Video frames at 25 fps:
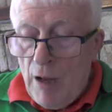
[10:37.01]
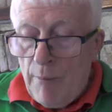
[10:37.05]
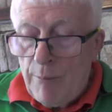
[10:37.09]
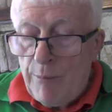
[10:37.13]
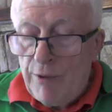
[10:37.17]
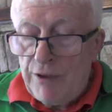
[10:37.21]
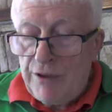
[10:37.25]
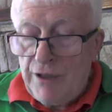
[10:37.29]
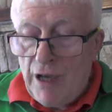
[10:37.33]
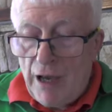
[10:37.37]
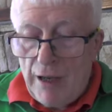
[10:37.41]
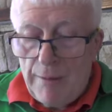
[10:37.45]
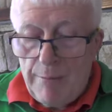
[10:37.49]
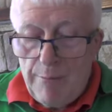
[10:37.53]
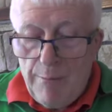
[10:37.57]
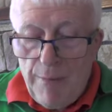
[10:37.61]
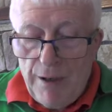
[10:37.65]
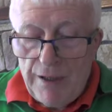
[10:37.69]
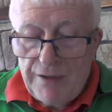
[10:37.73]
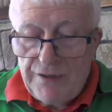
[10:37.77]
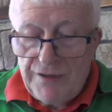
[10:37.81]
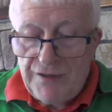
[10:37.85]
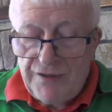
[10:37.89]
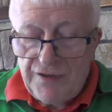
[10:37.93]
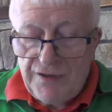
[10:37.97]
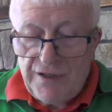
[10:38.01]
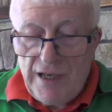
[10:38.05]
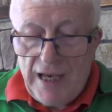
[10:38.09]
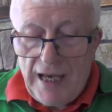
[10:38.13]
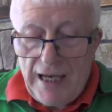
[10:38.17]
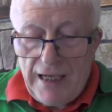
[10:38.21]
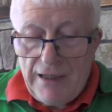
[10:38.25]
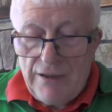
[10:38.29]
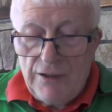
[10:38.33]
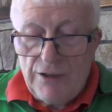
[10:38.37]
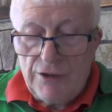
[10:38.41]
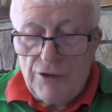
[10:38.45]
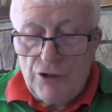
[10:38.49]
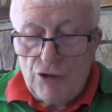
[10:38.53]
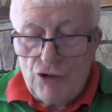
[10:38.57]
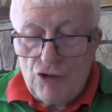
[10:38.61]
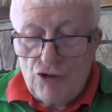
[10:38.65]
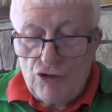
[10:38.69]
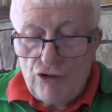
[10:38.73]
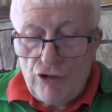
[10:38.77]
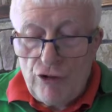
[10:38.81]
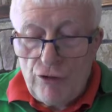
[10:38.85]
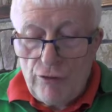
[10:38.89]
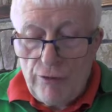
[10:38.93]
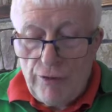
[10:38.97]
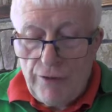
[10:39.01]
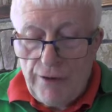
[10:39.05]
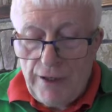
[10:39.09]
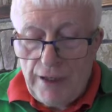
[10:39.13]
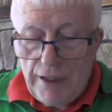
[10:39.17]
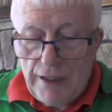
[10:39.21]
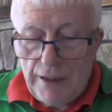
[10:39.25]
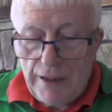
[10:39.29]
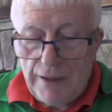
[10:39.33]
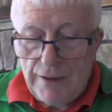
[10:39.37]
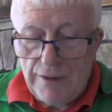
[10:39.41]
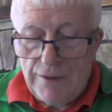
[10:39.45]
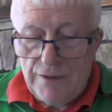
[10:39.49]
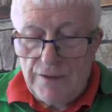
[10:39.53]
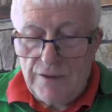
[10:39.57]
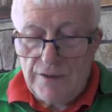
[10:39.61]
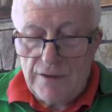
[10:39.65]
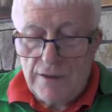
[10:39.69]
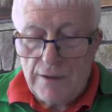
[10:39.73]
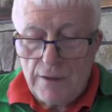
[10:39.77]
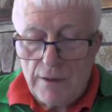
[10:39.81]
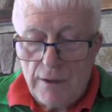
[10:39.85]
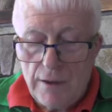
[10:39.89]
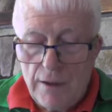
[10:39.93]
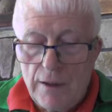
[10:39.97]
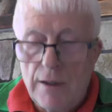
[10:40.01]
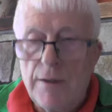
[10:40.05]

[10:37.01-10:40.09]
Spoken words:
but I must say that the truth is,